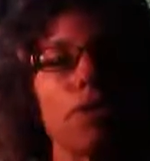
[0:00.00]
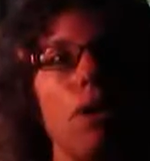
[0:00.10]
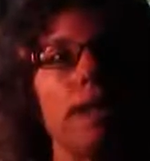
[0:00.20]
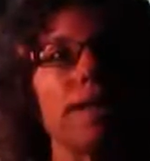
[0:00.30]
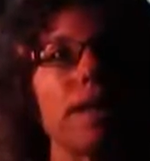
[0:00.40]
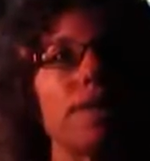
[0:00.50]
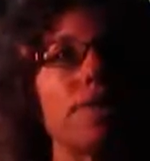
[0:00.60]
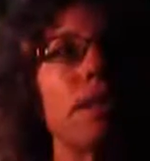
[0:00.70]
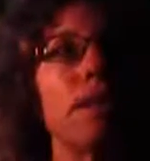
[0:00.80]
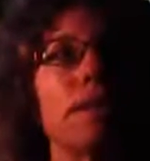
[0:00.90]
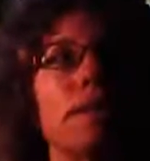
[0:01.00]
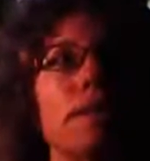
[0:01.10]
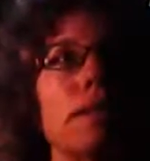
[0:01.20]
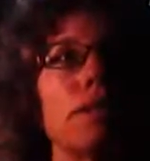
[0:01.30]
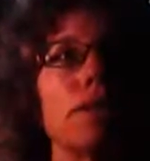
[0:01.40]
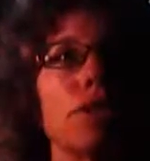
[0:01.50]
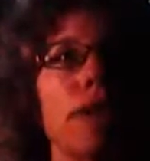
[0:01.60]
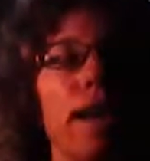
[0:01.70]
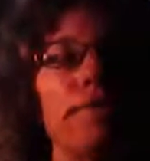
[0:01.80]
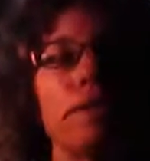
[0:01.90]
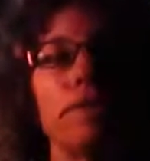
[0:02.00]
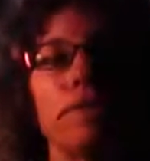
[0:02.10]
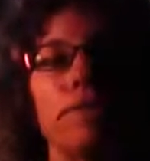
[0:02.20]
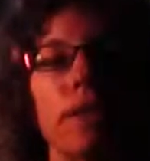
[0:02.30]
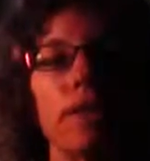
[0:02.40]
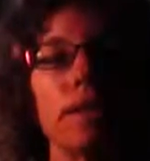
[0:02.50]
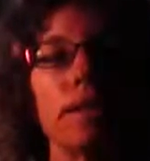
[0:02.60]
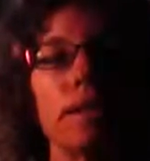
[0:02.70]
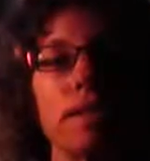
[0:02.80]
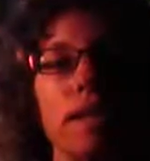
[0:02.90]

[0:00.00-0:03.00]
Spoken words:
Qualitative studies usually have a different focus,